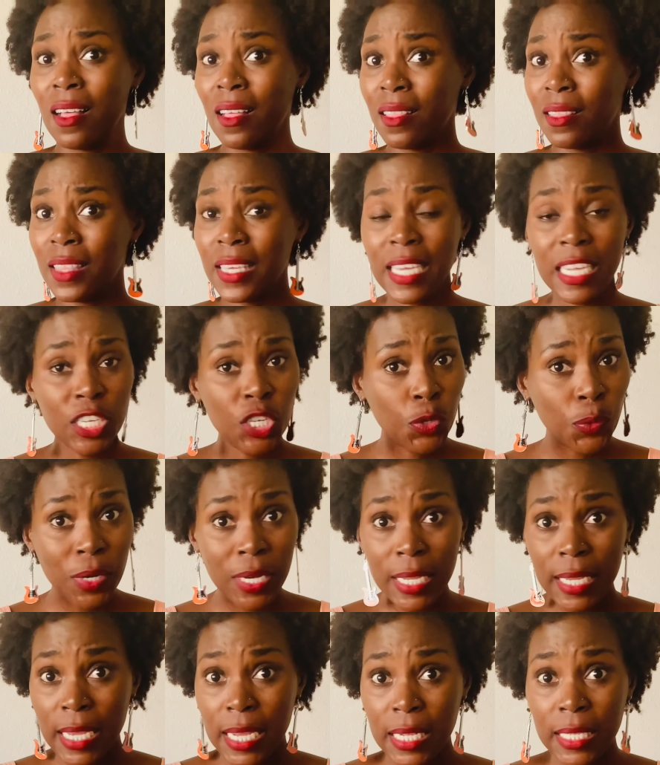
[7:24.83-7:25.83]
the
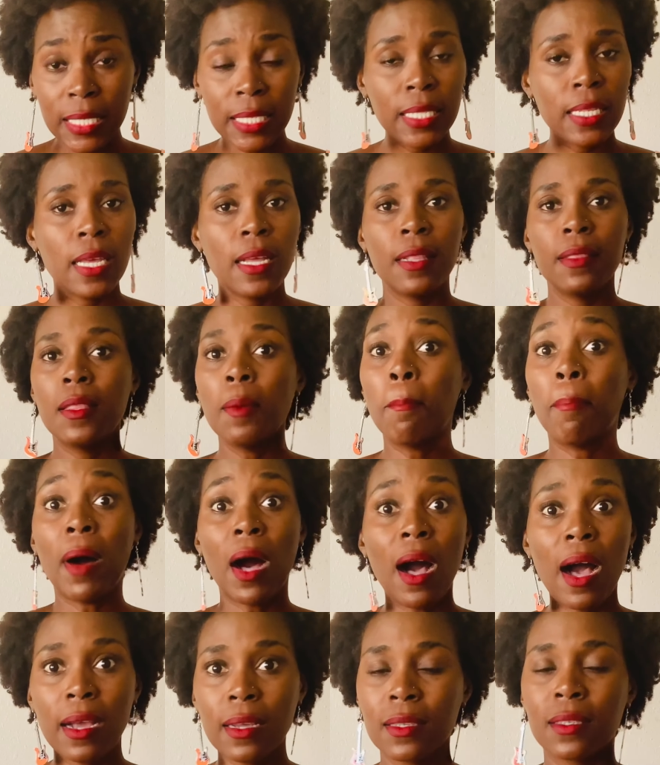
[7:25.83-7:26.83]
ingredients, the
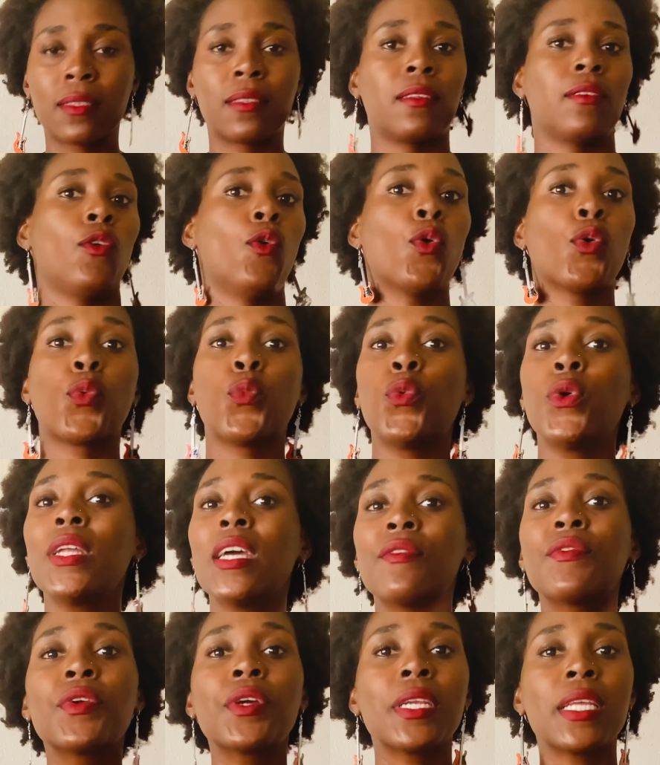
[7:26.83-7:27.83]
box, or
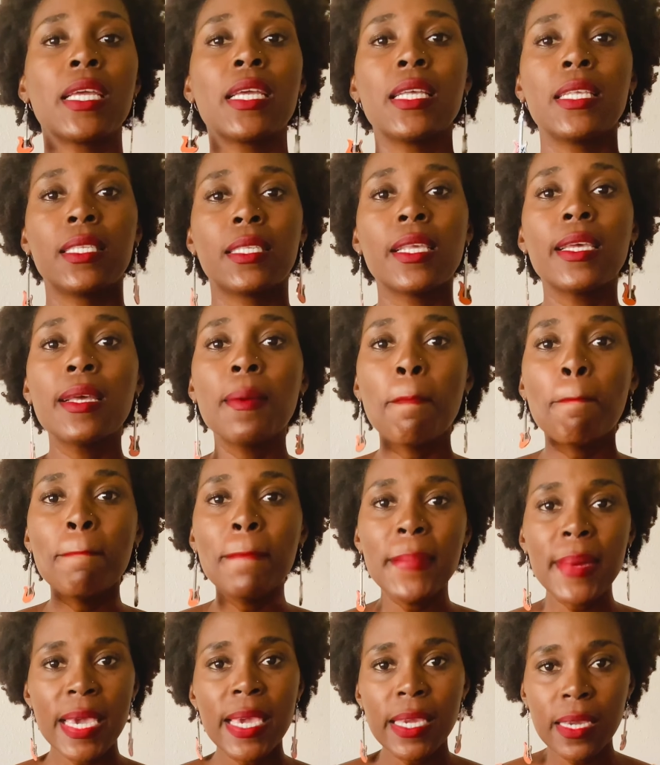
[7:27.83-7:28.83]
whatever it is.
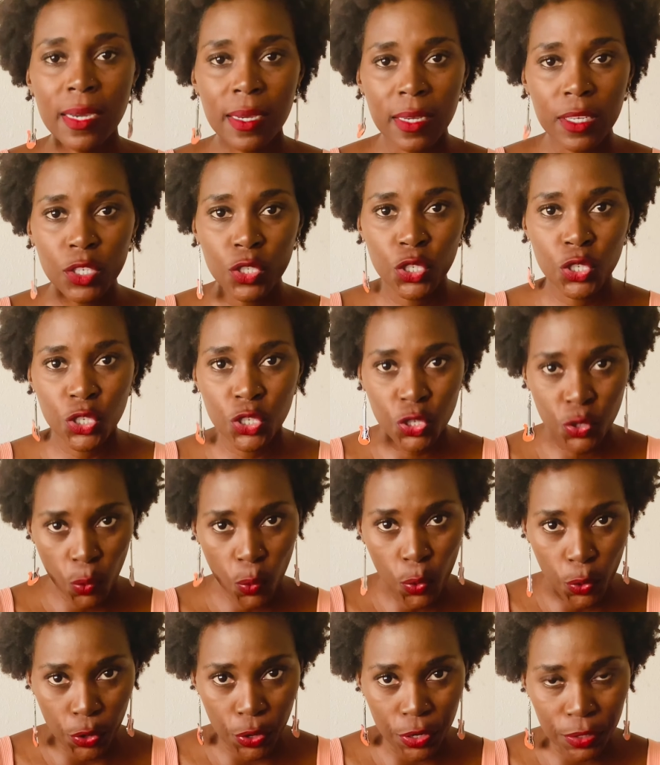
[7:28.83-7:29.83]
Make
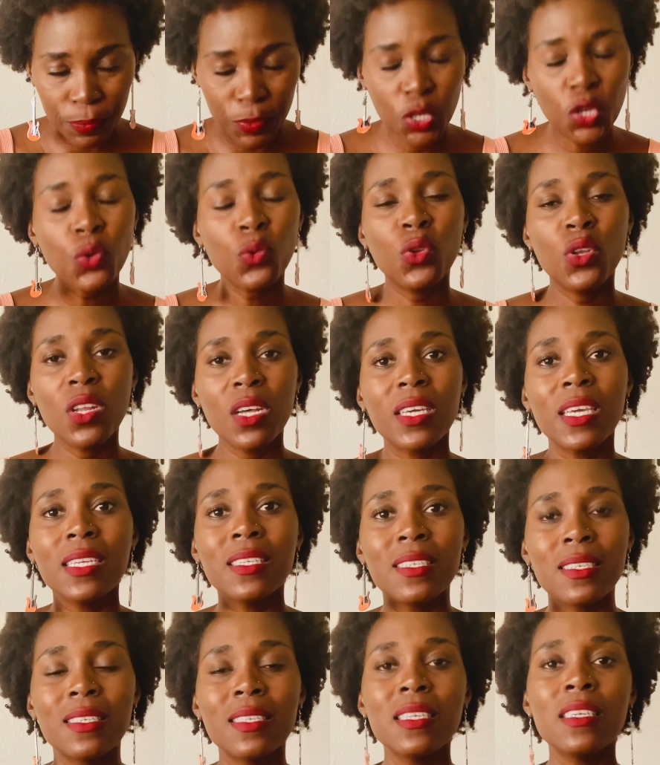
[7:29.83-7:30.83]
sure you're looking
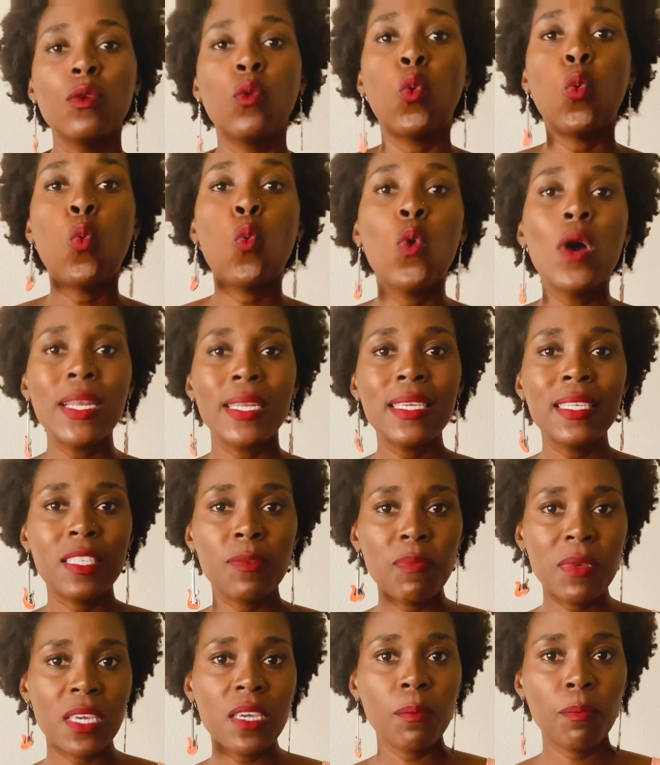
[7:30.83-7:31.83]
to see what is
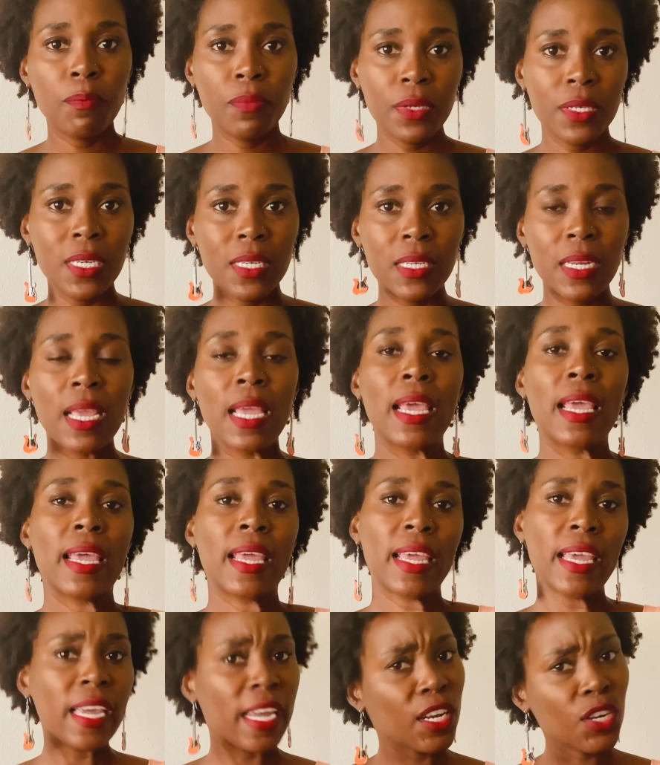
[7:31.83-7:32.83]
being put
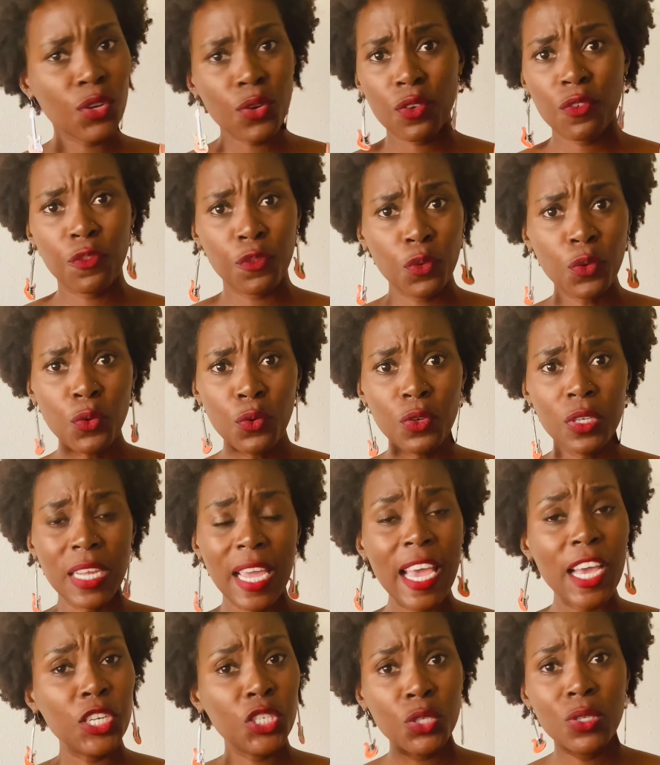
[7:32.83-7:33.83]
in your food.
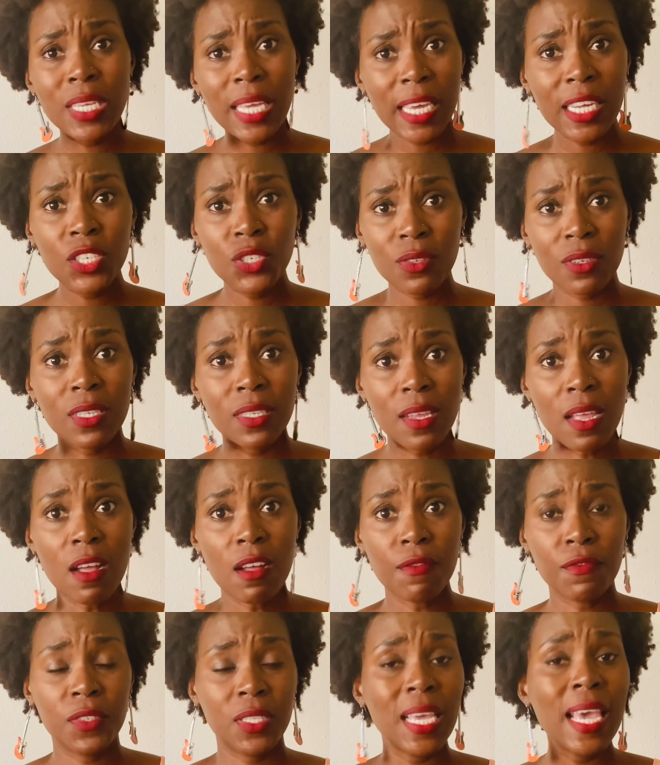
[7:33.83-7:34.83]
Educate
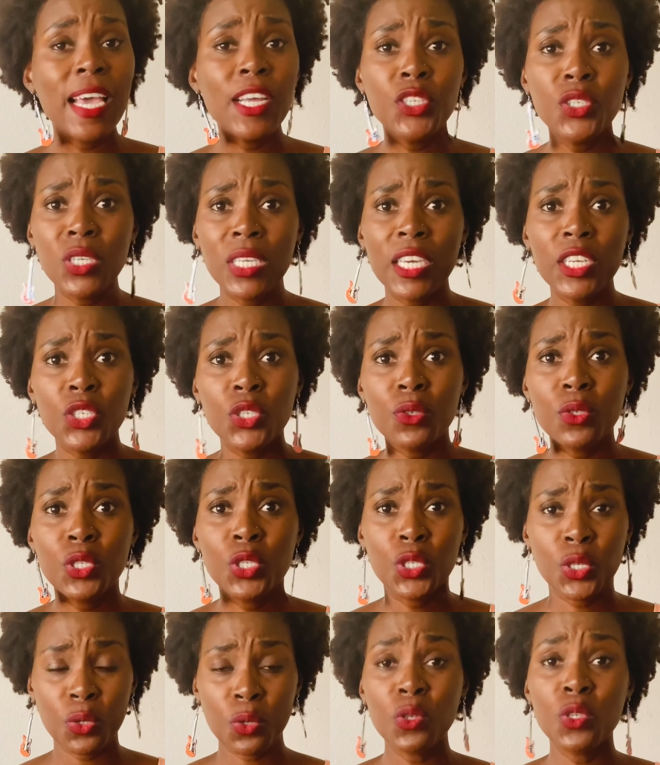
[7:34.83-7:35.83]
yourself to educate your
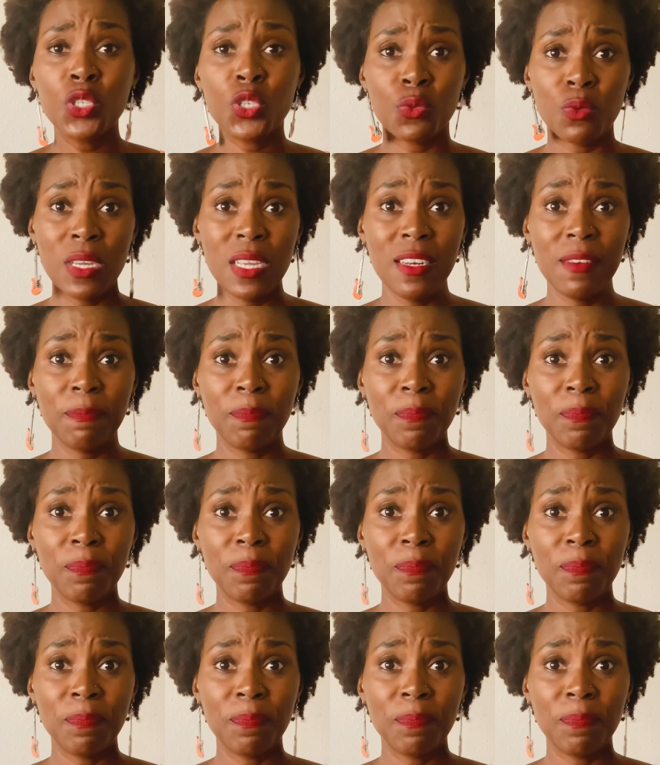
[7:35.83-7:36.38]
children